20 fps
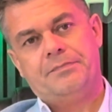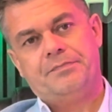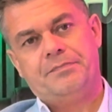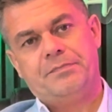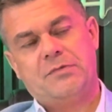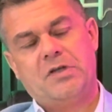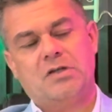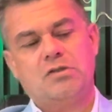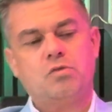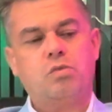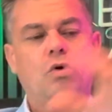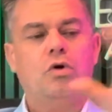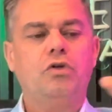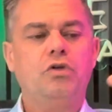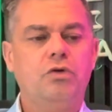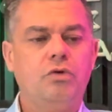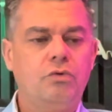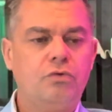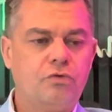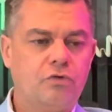Does what
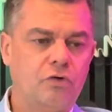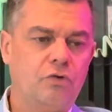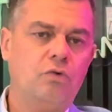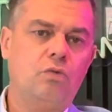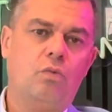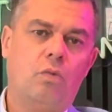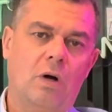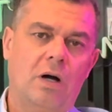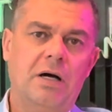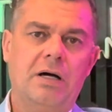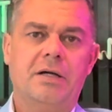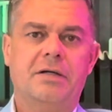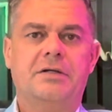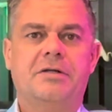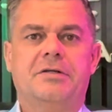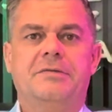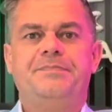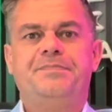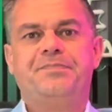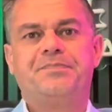you do
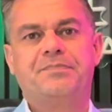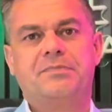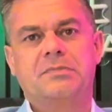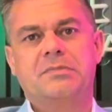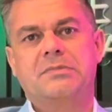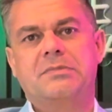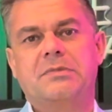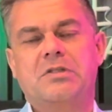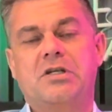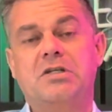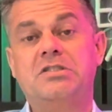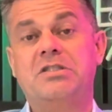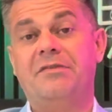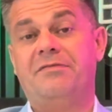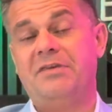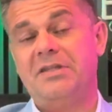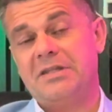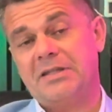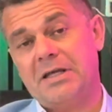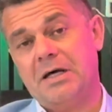work? Because
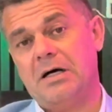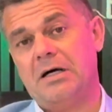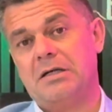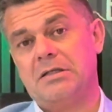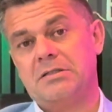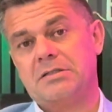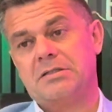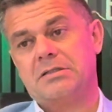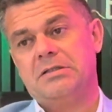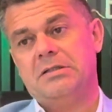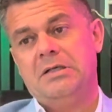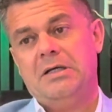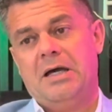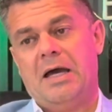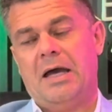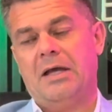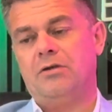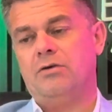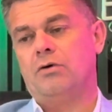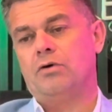if it does,
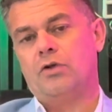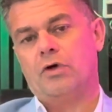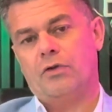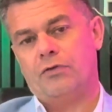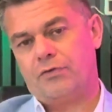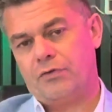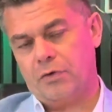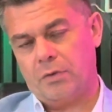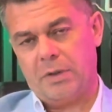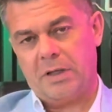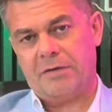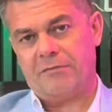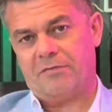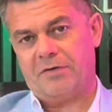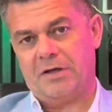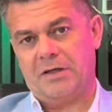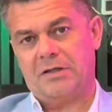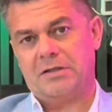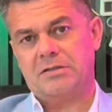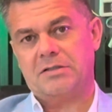and you're not doing
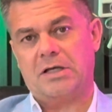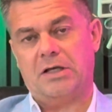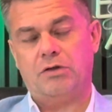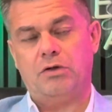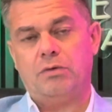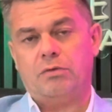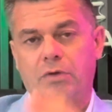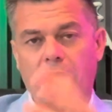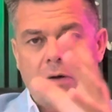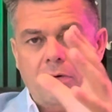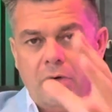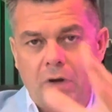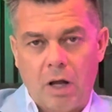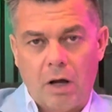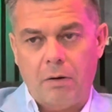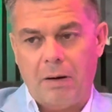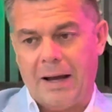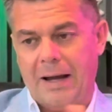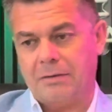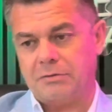things, and you don't
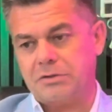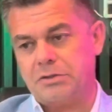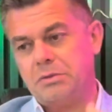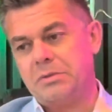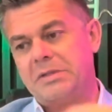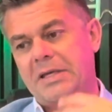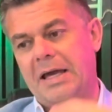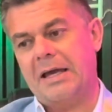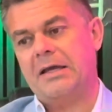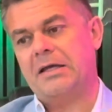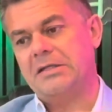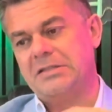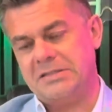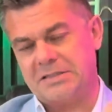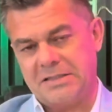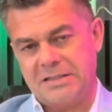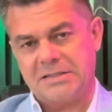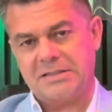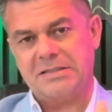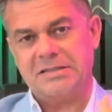know how to get
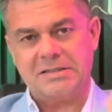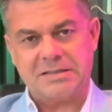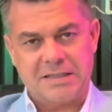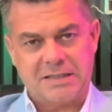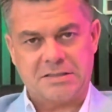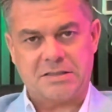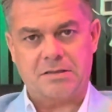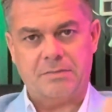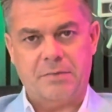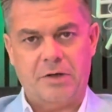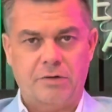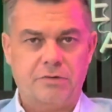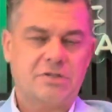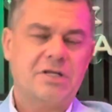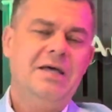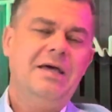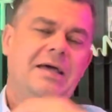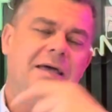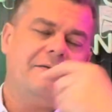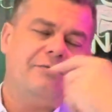consistent testimonials,
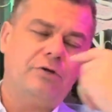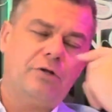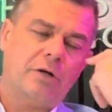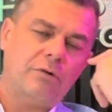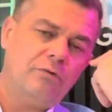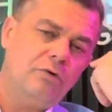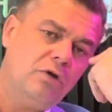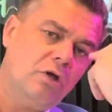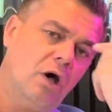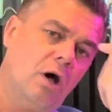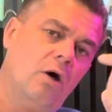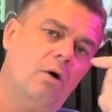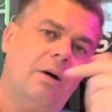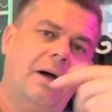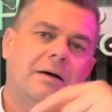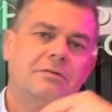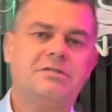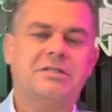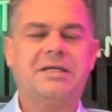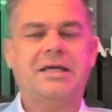if you don't know
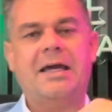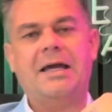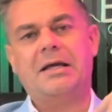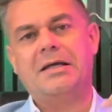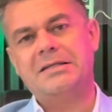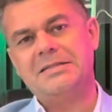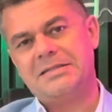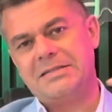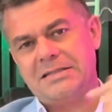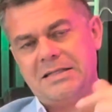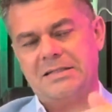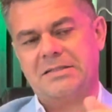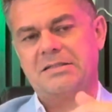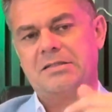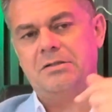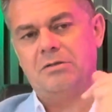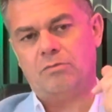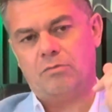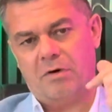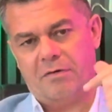how to get
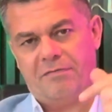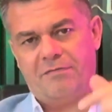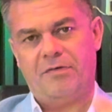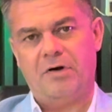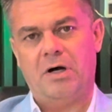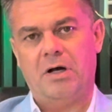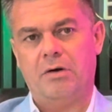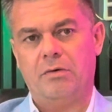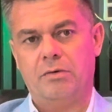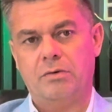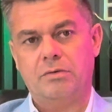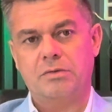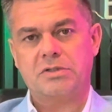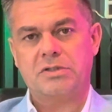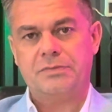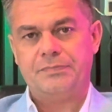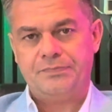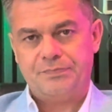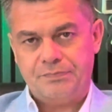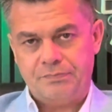consistent
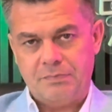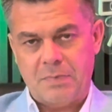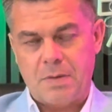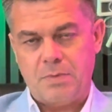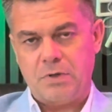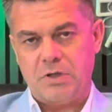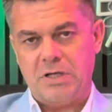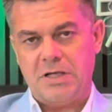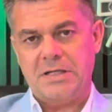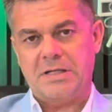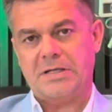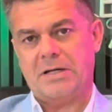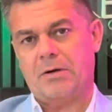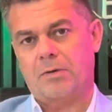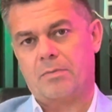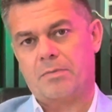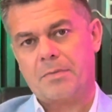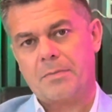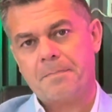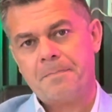referrals, maybe you need
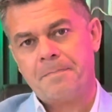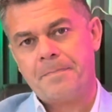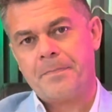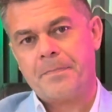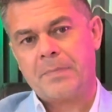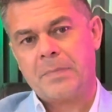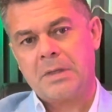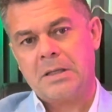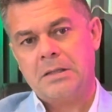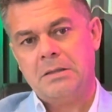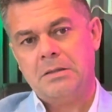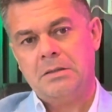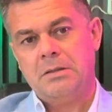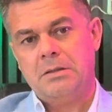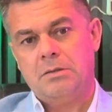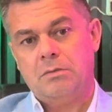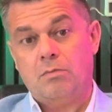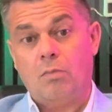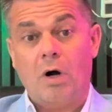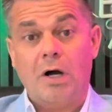help.
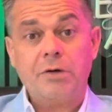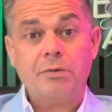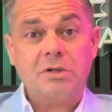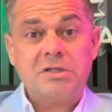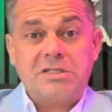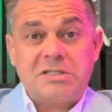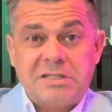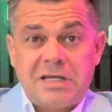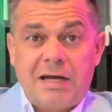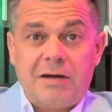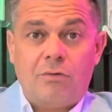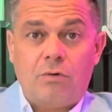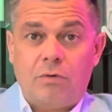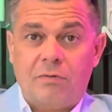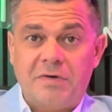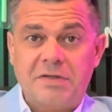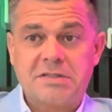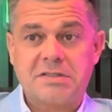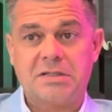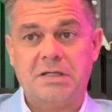Why do I share all
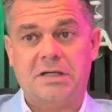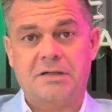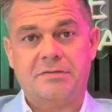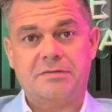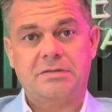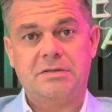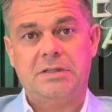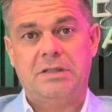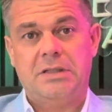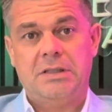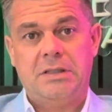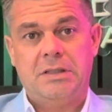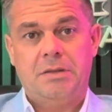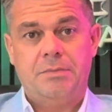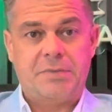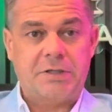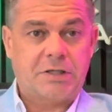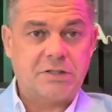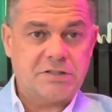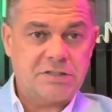this stuff?
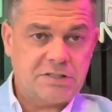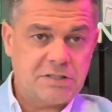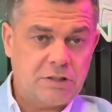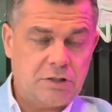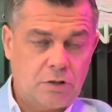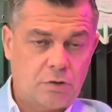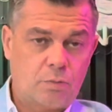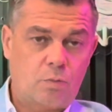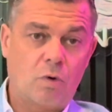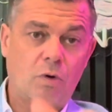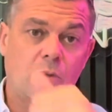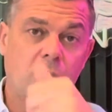Because this is a lot of what we